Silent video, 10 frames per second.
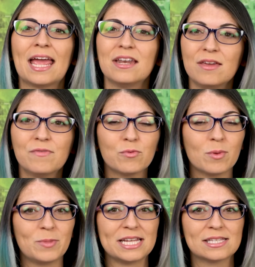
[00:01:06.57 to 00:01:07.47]
and even
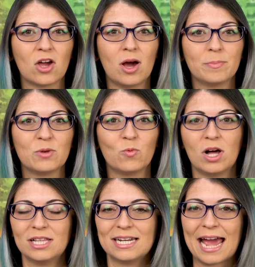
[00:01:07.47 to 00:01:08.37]
replace copied
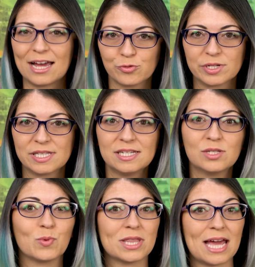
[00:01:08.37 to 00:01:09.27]
wallet addresses
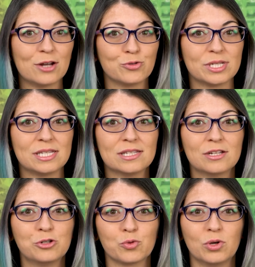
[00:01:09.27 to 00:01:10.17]
with addresses
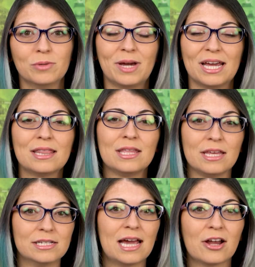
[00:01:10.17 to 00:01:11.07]
controlled by
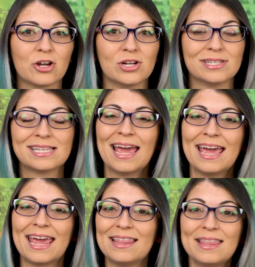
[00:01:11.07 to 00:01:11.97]
the attackers.
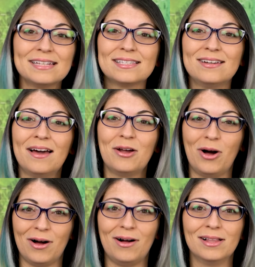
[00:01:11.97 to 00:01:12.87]
And that's not
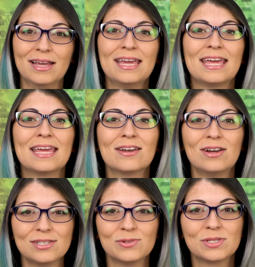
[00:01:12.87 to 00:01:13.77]
all. It can
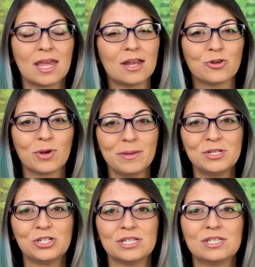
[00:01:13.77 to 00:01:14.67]
also scan your
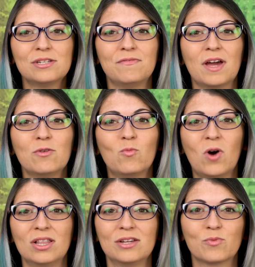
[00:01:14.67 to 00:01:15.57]
images to find
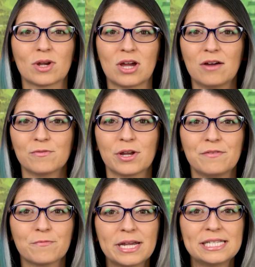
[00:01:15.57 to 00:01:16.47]
wallet
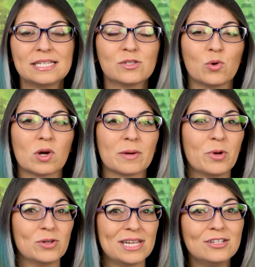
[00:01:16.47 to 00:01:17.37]
recovery phrases or
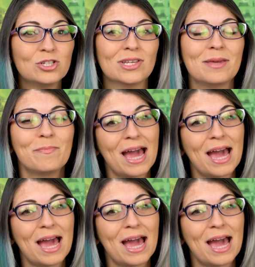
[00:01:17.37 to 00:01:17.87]
potentially